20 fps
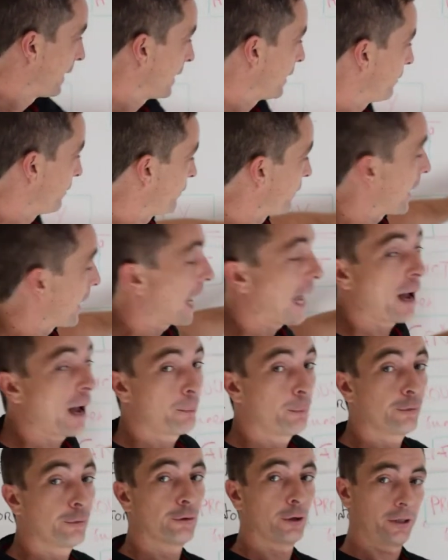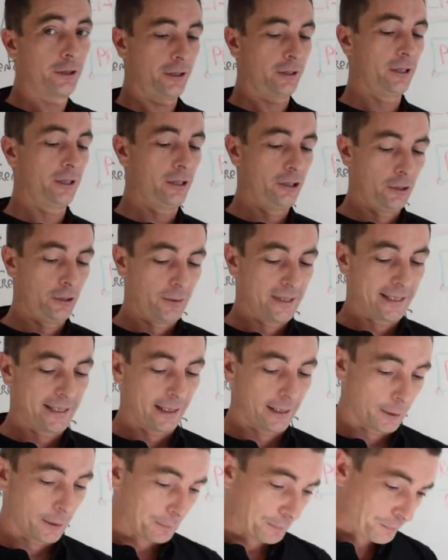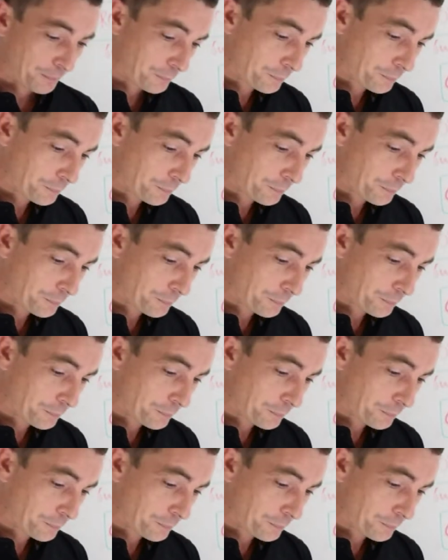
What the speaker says: have a product to sell.